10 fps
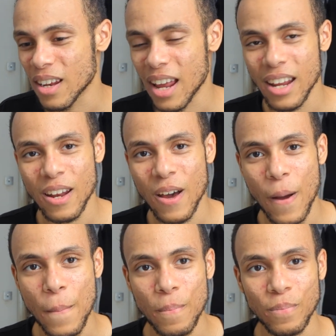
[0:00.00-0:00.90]
and
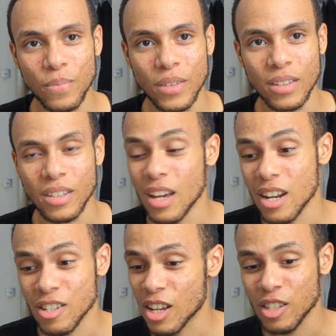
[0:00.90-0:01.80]
then yeah, I
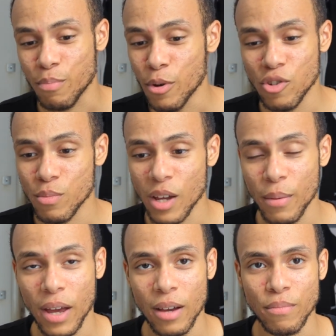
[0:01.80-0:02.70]
just butchered me.
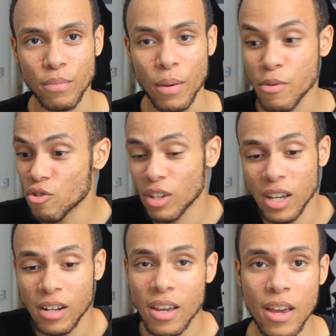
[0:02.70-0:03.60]
I
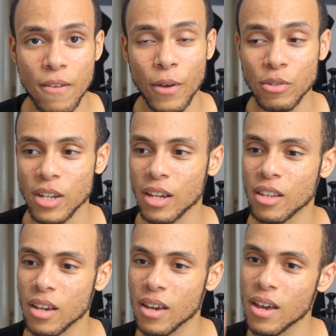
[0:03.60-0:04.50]
capitulated, failed second
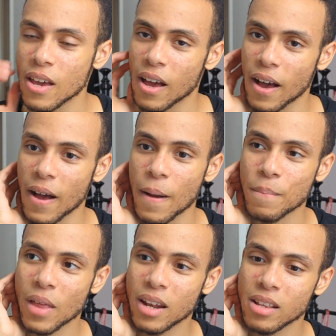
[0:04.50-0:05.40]
year,
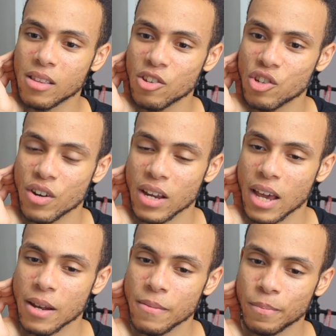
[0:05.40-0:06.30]
and then this year
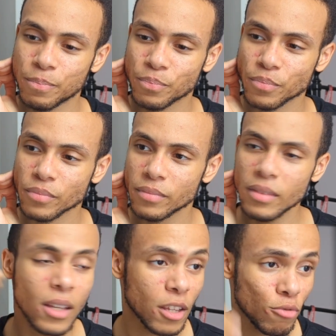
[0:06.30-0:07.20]
again,
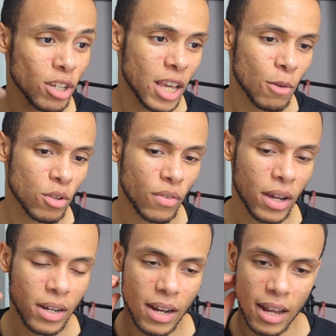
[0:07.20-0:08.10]
the retake was
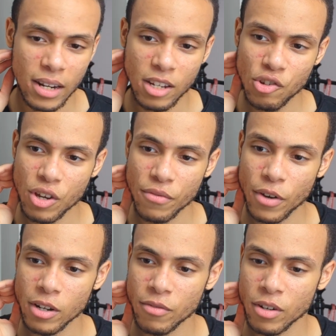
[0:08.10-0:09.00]
fine, and then this year,
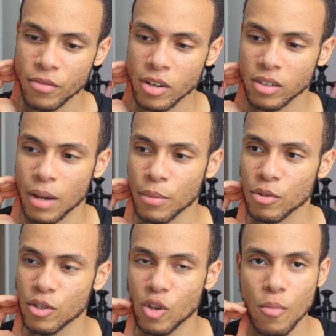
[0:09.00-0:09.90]
third year for the first time, there were
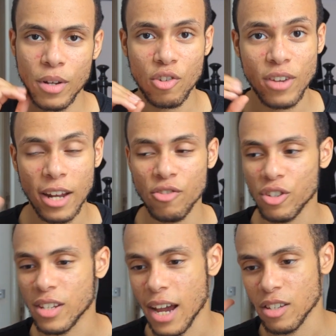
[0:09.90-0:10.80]
so many challenges
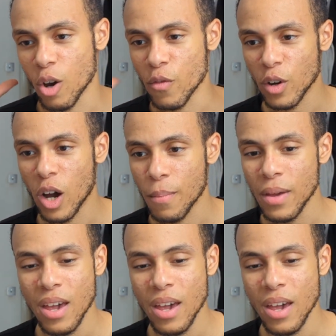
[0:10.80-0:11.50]
that I had to overcome,